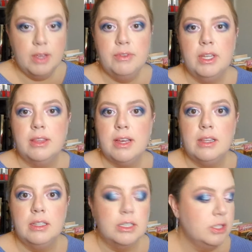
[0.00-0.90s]
feel like that
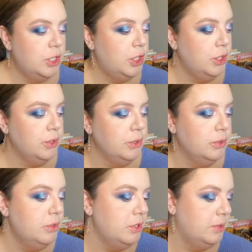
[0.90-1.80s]
looks
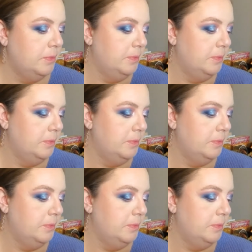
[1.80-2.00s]
cute.